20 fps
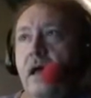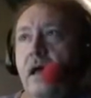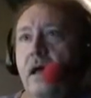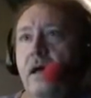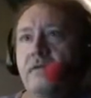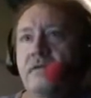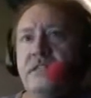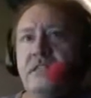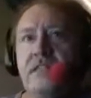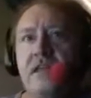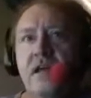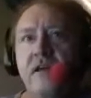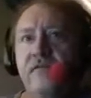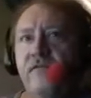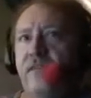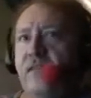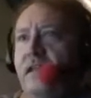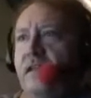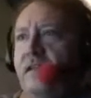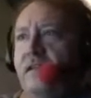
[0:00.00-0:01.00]
of stuff
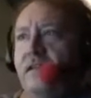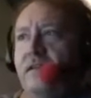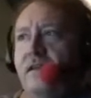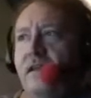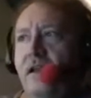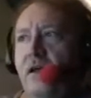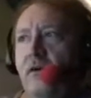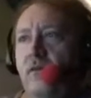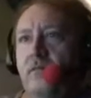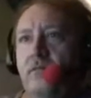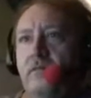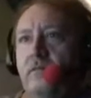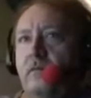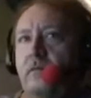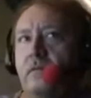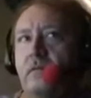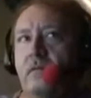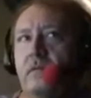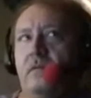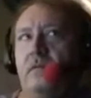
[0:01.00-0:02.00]
that,
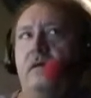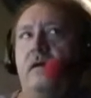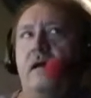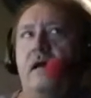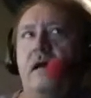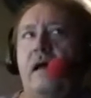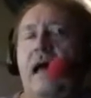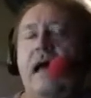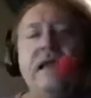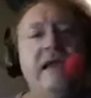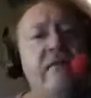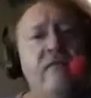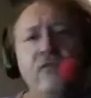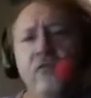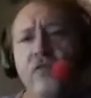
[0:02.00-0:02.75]
I never